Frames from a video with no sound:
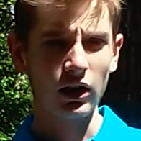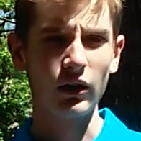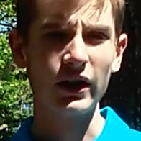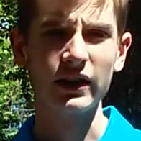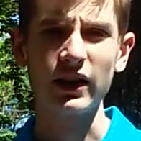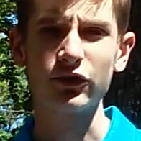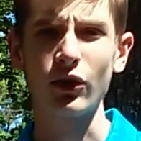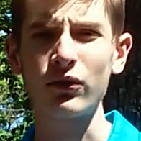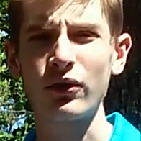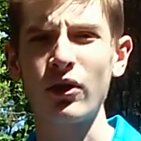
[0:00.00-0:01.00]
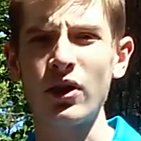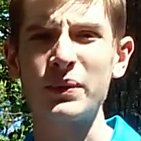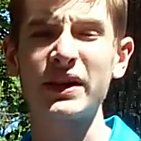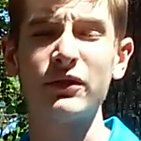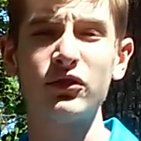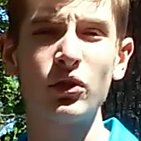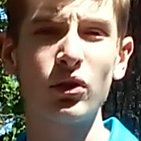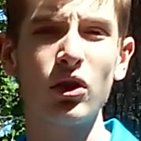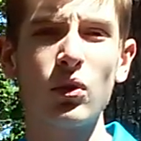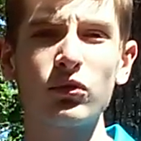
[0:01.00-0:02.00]
Alright guys, overall I'm going to give
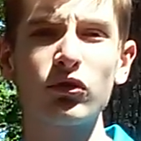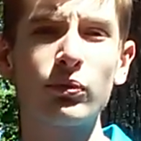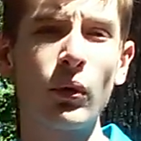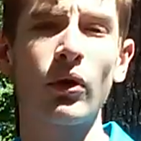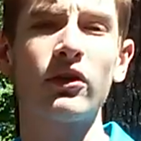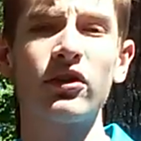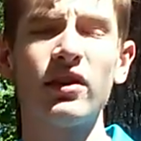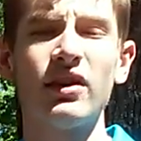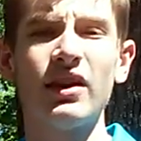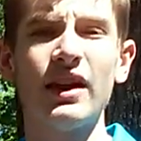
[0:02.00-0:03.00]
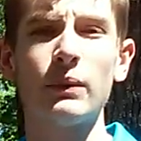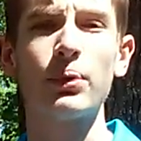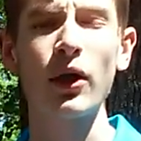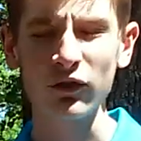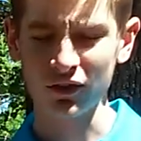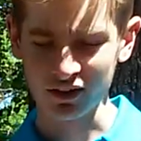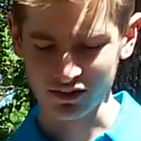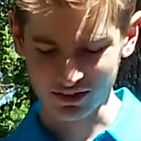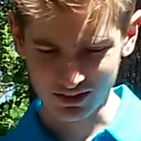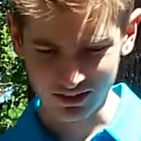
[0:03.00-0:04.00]
Dior Homme Sport a
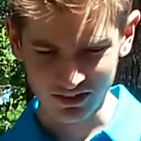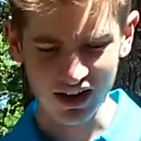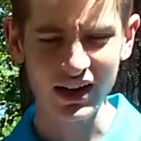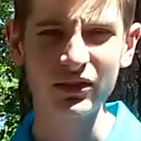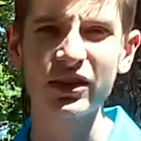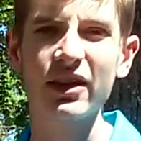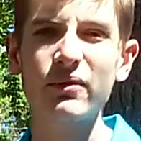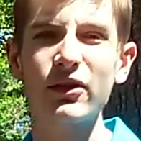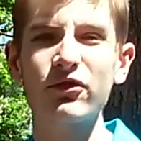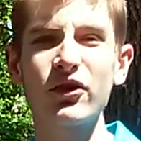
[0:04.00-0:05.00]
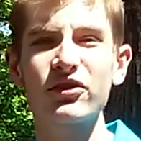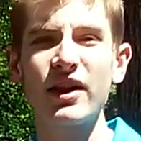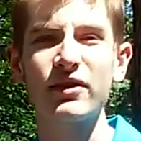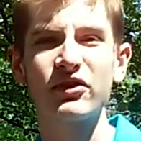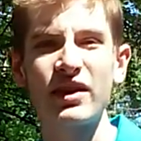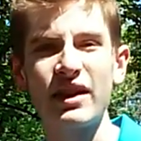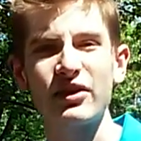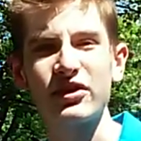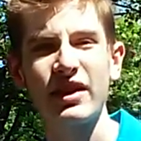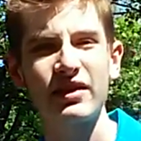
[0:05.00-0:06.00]
perfect 10 out of 10. My first ever 10
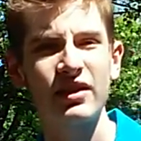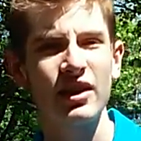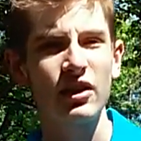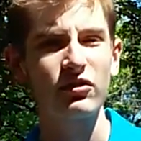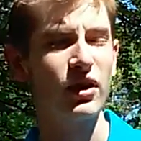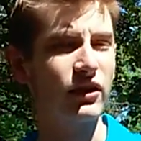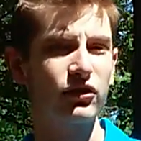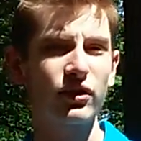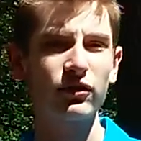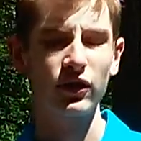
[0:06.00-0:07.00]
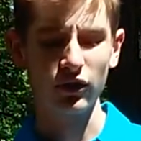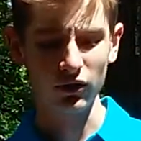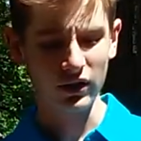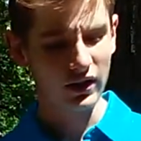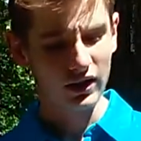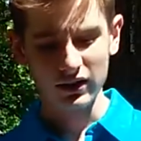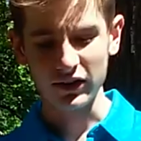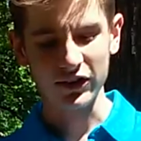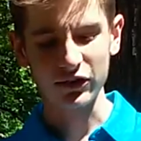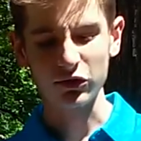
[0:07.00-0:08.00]
out of 10 fragrance review.
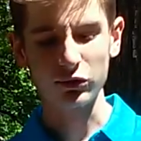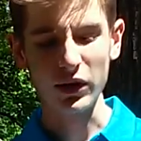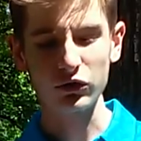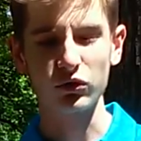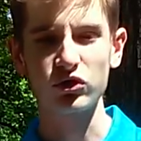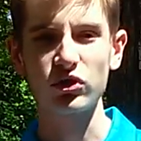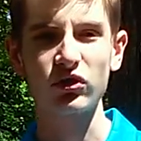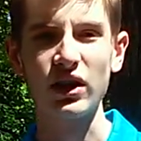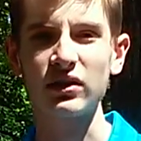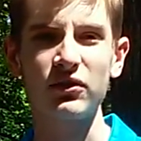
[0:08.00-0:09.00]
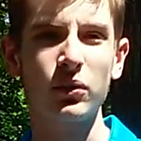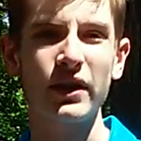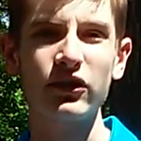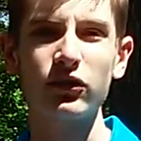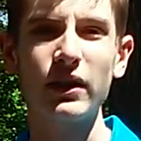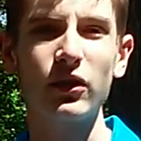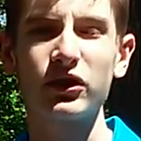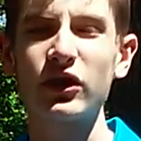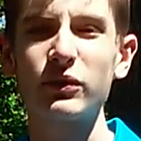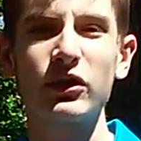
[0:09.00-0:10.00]
This is some special juice. I love the way it smells.
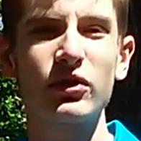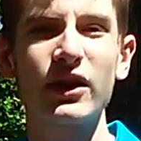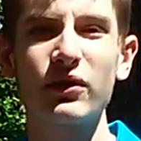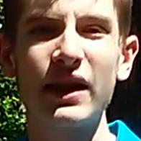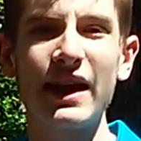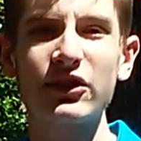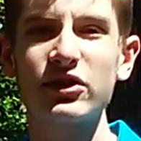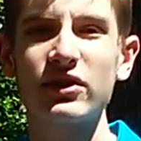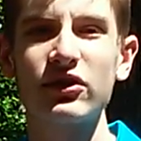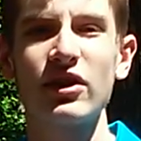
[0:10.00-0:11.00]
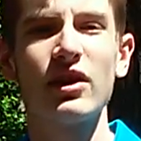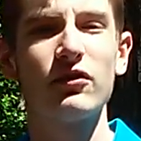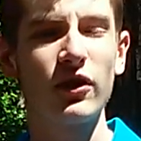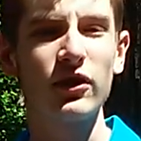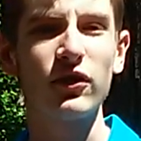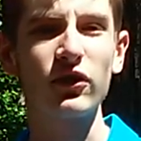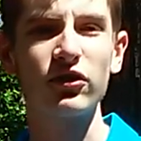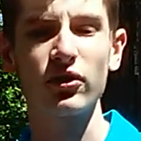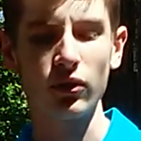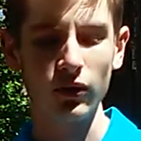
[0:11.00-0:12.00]
It gets me great reactions. Very
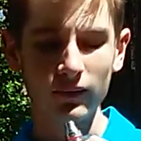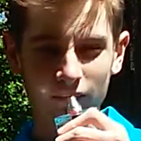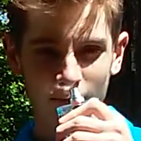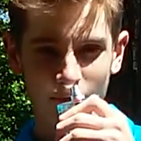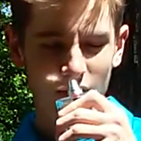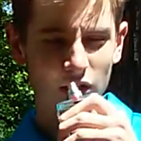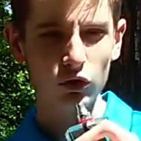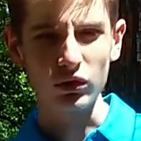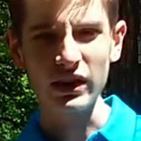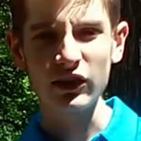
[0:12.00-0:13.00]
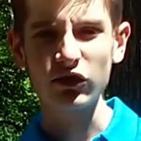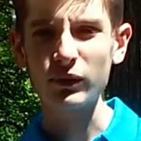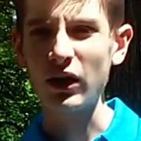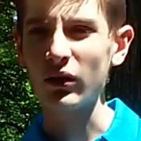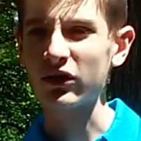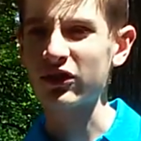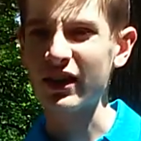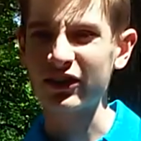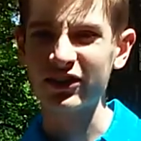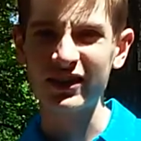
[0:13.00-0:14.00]
versatile. Unique smell. It's
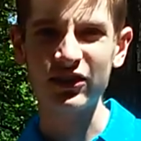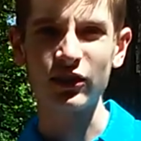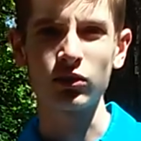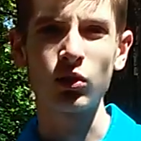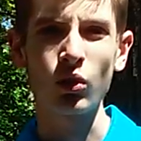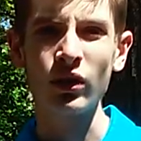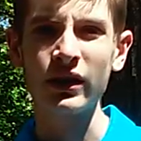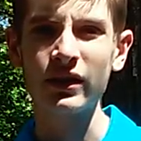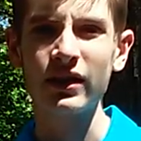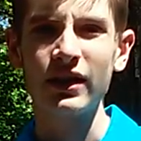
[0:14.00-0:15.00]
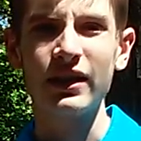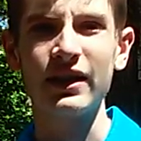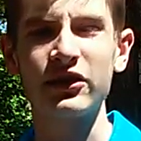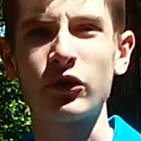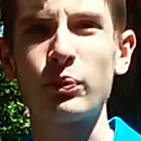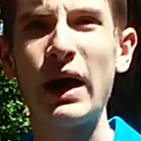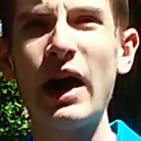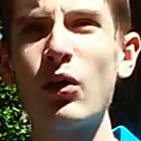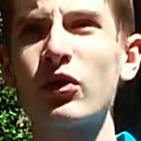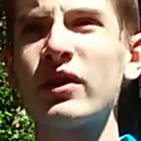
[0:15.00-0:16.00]
sexy. It's alluring. It's this
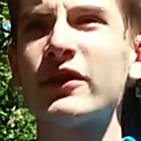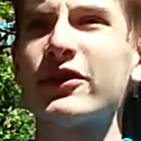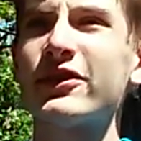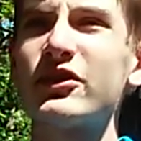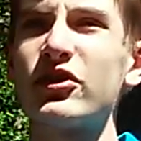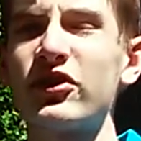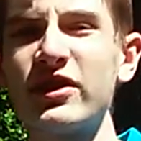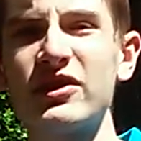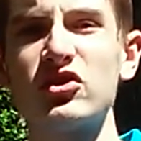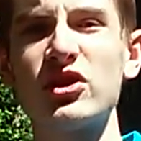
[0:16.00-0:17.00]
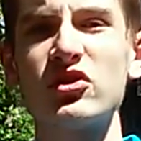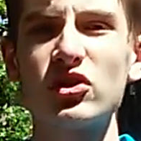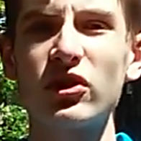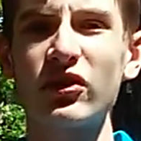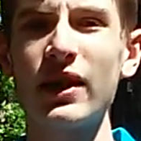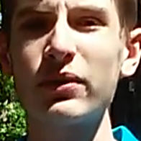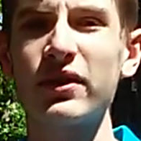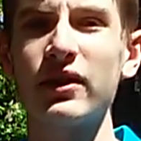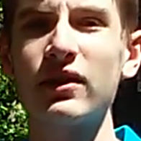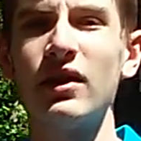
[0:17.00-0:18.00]
powdery, citrusy, ginger type
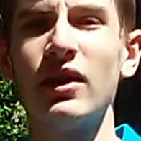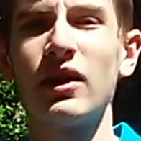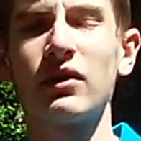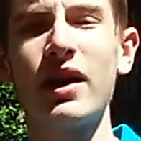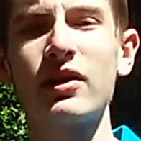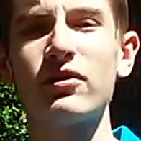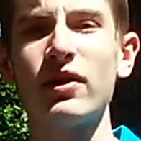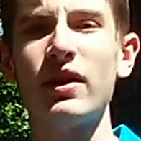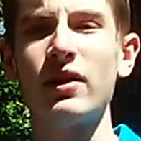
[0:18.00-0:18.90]
thing. A lot of,